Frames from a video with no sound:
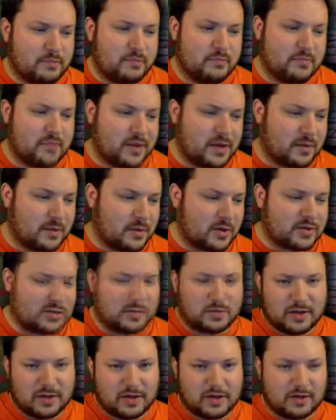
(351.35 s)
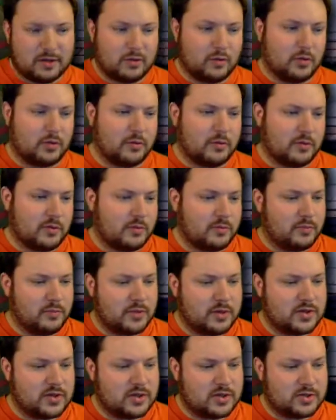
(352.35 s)
But I'm also playing on normal,
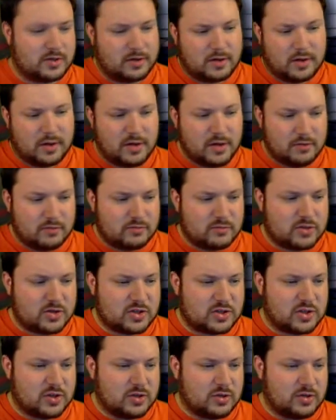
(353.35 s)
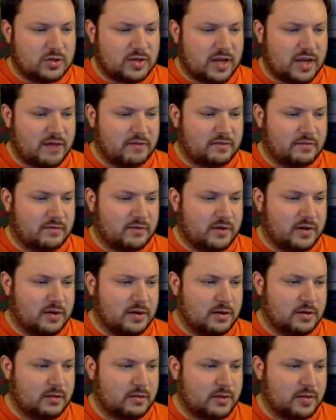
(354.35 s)
which just to do it to have some fun
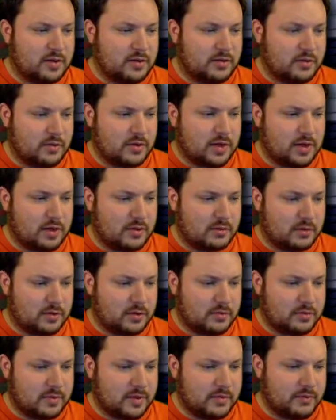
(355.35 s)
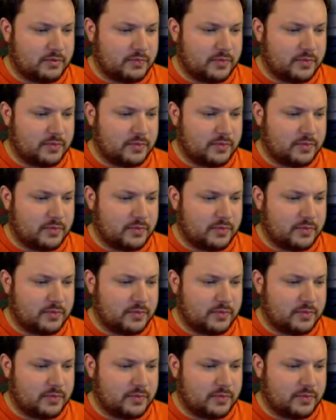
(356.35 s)
and play through the game a little bit.